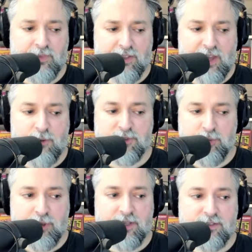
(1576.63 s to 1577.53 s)
that was the
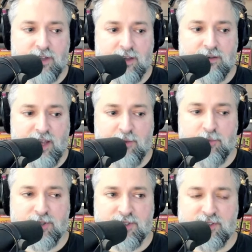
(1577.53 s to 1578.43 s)
place that
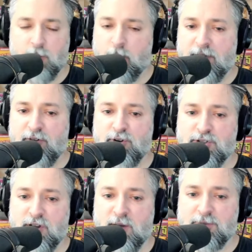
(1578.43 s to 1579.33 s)
printed some of my first
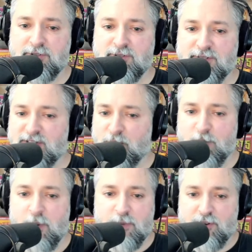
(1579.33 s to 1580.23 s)
shops. Still
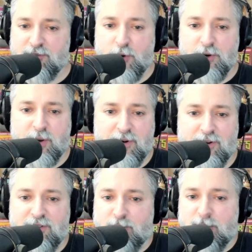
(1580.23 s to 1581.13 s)
remember their phone
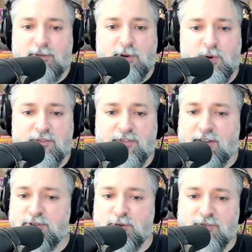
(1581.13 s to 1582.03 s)
number,
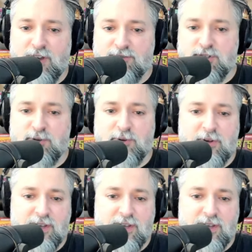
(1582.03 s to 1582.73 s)
331-5252.